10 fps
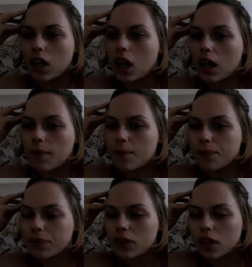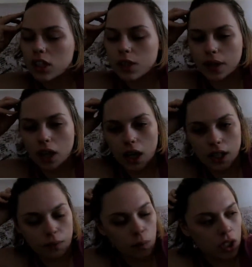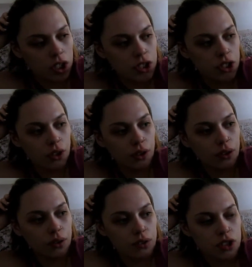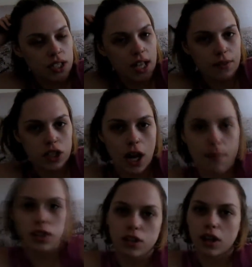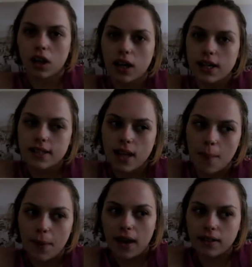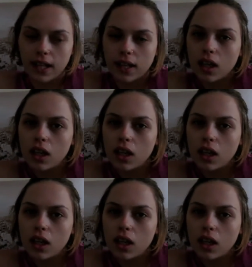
So I kind of wanted to just have a chat with you guys about like